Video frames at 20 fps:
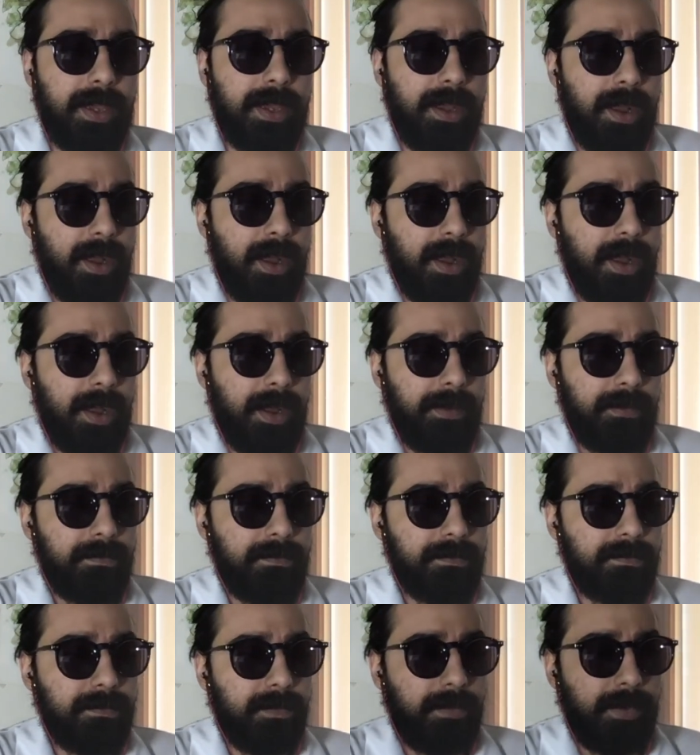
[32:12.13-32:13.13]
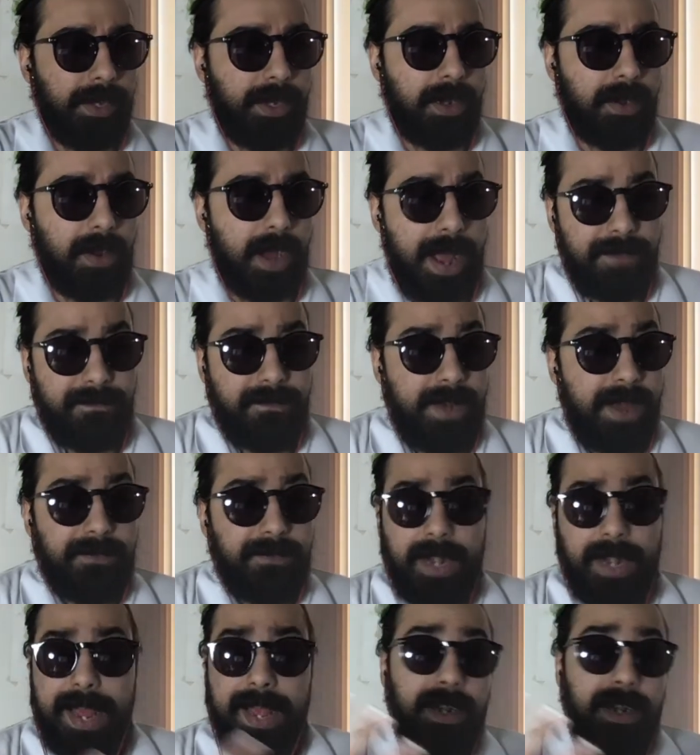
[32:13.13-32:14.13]
Um, you know, I've
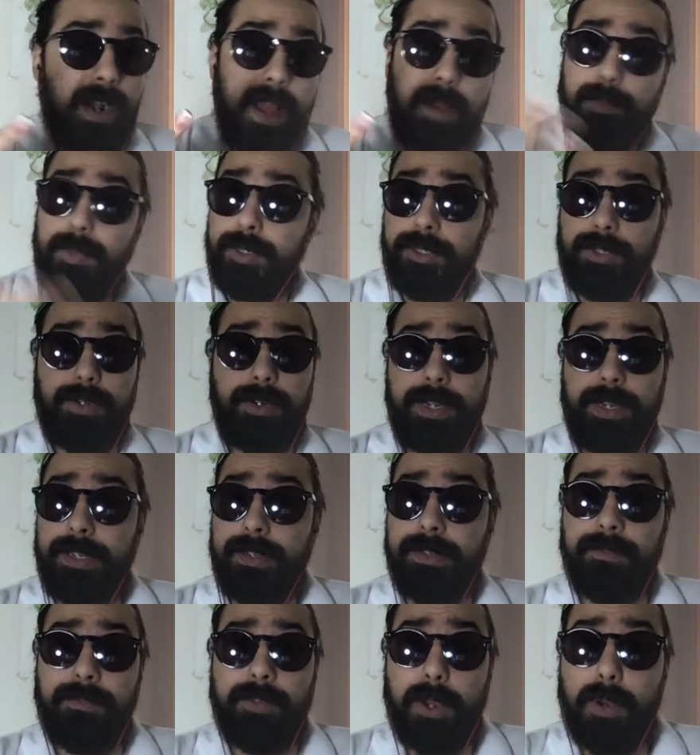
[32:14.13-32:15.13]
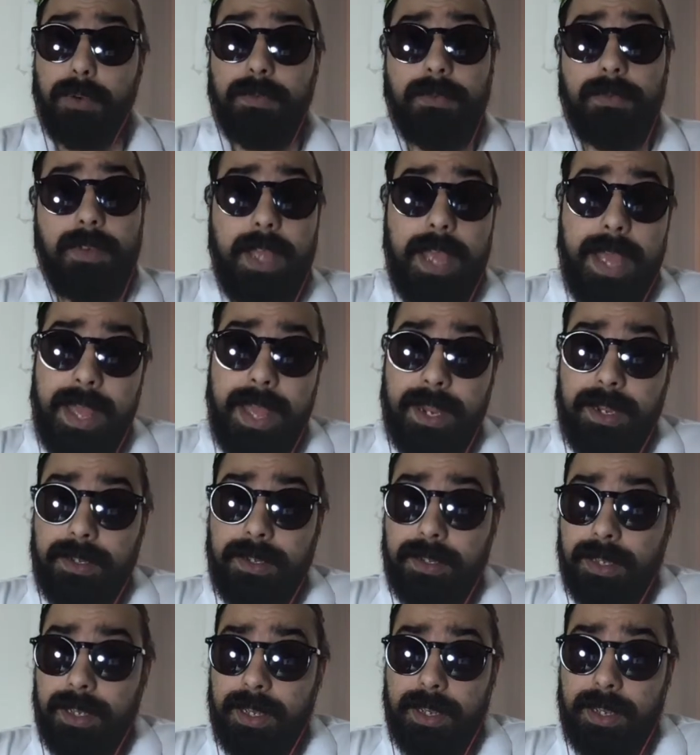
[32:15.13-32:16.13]
never had an opportunity to vote, and
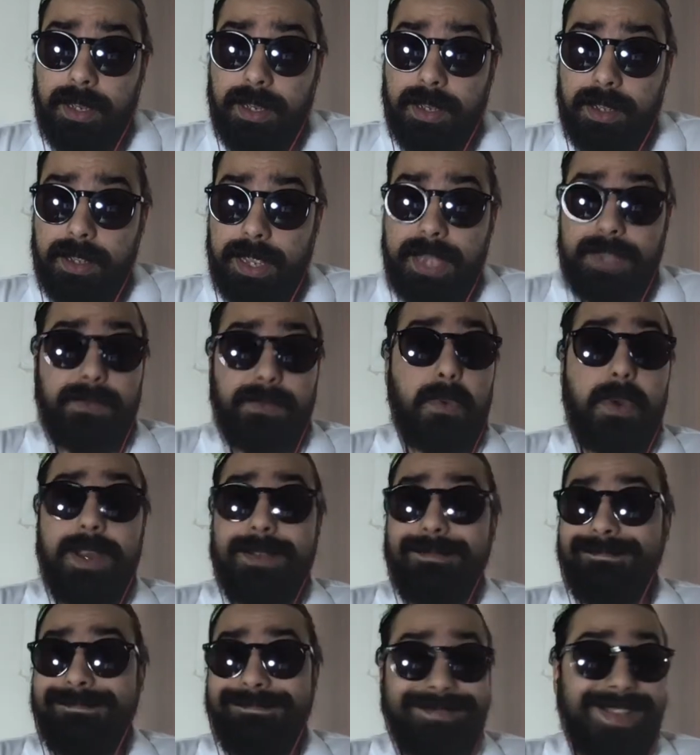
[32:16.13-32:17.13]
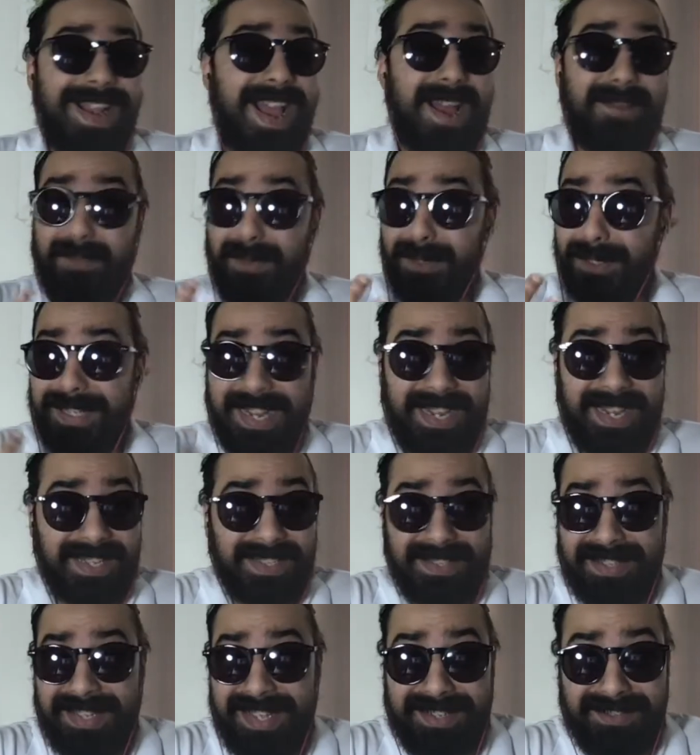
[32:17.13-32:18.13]
uh, guess what? Not
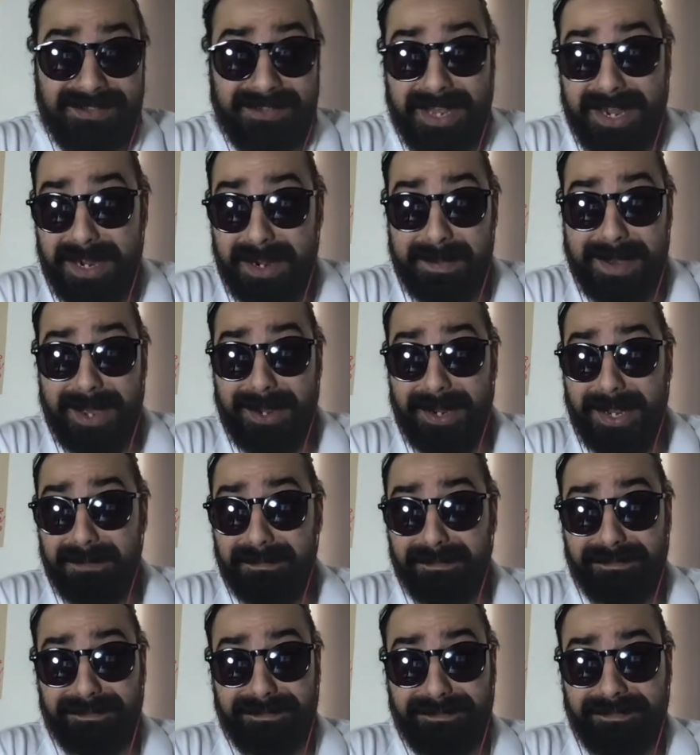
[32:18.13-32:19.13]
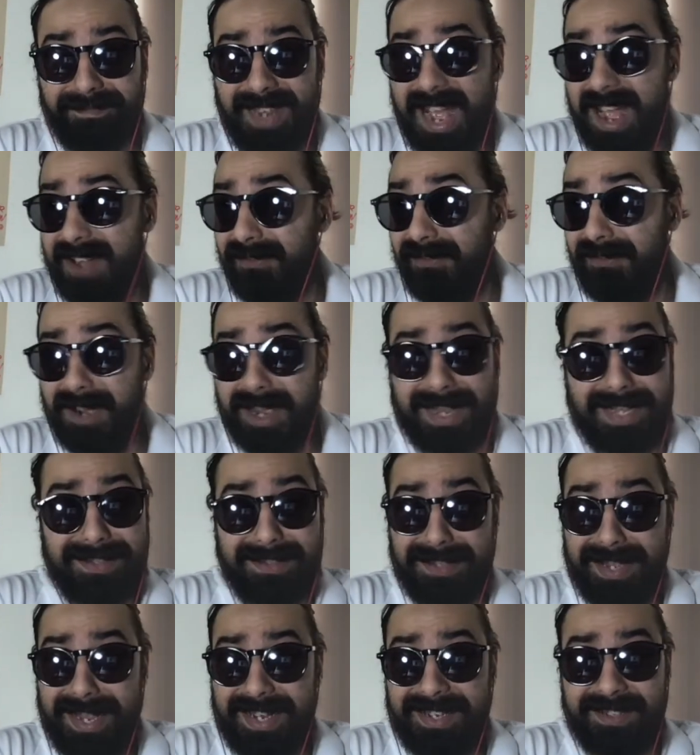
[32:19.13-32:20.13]
particularly excited about it. Not fucking
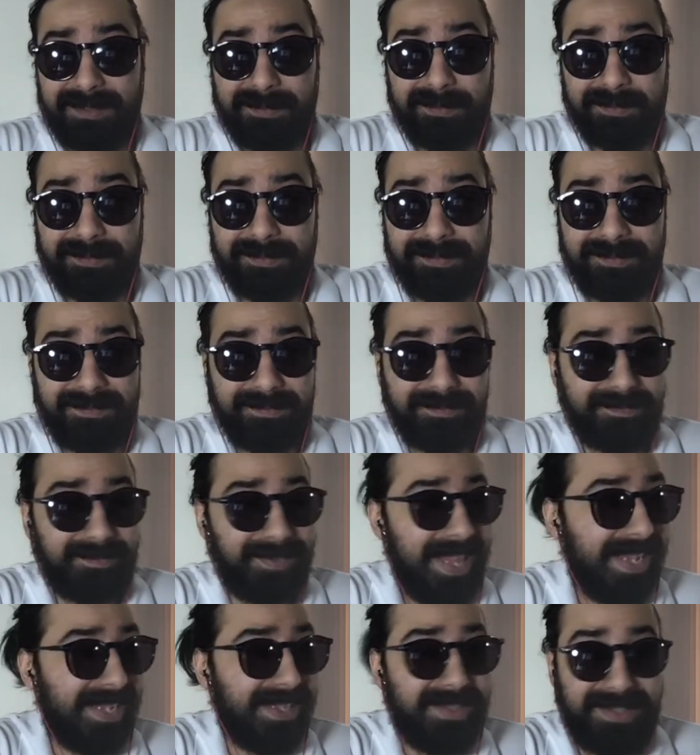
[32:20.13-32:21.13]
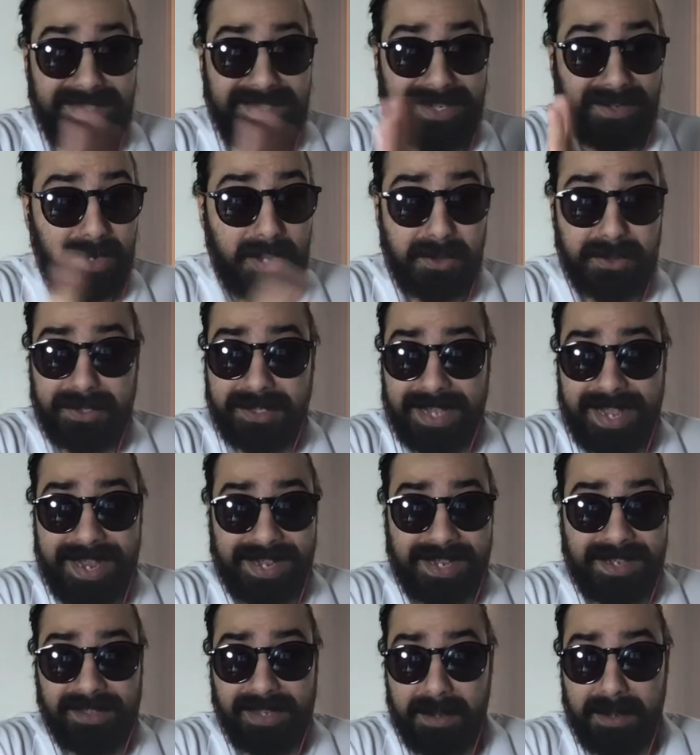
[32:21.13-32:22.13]
psyched. Like zero
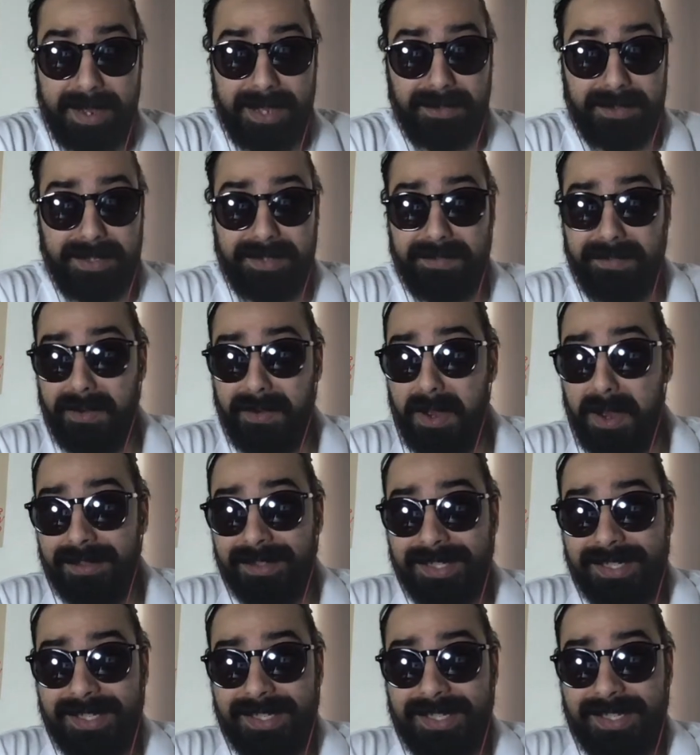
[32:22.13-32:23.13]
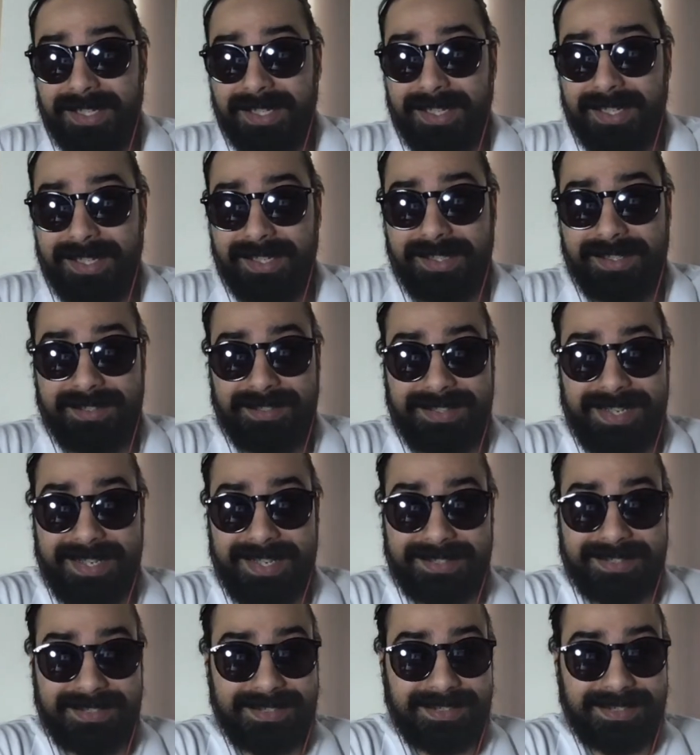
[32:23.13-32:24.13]
psych about this at all. Yeah.
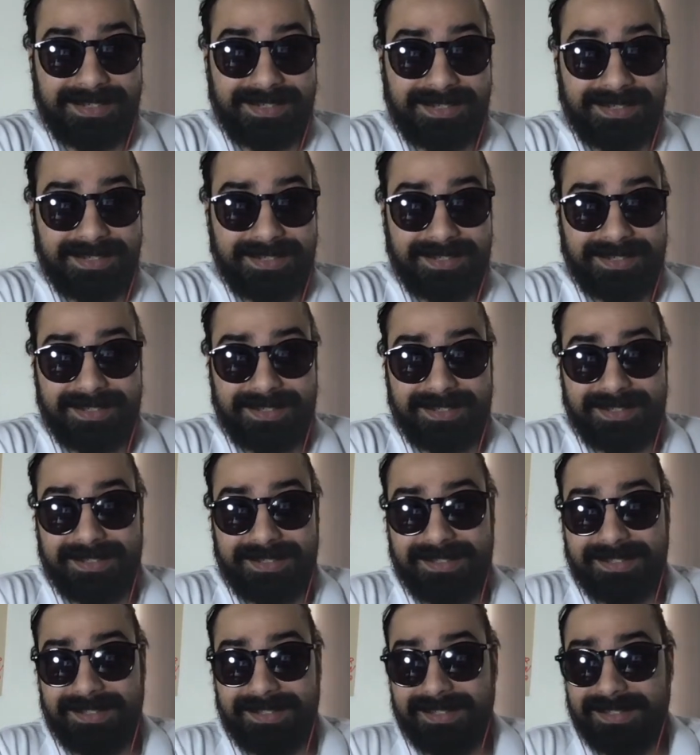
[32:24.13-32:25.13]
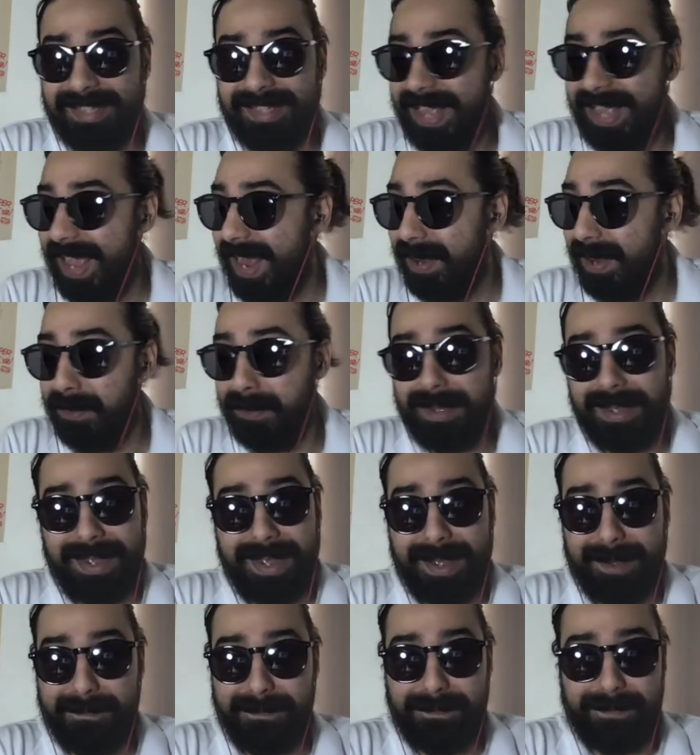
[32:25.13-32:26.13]
Like I don't.
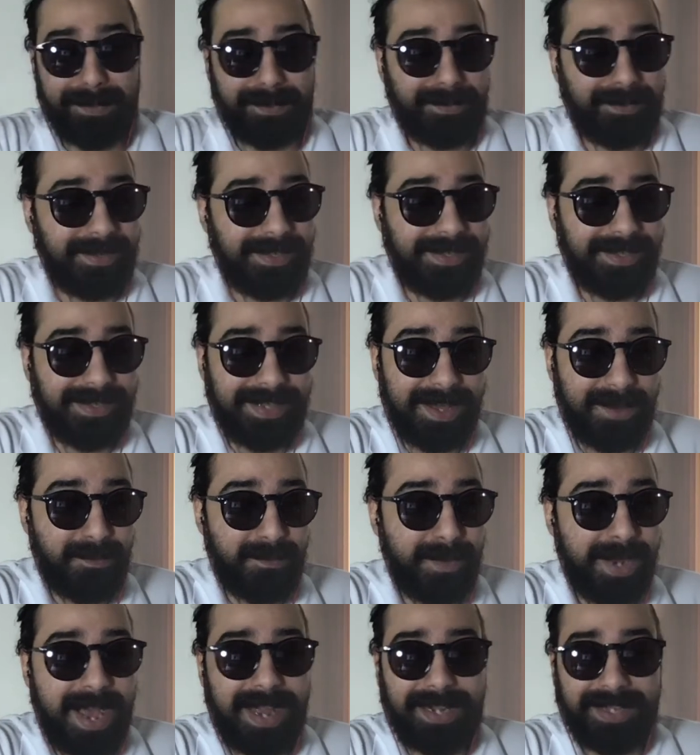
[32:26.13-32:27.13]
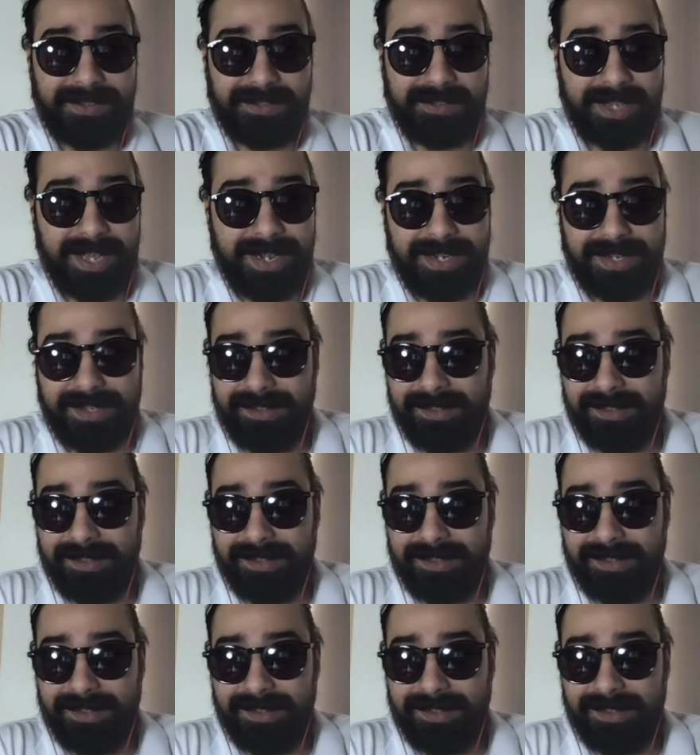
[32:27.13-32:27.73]
I'm. I'm not excited.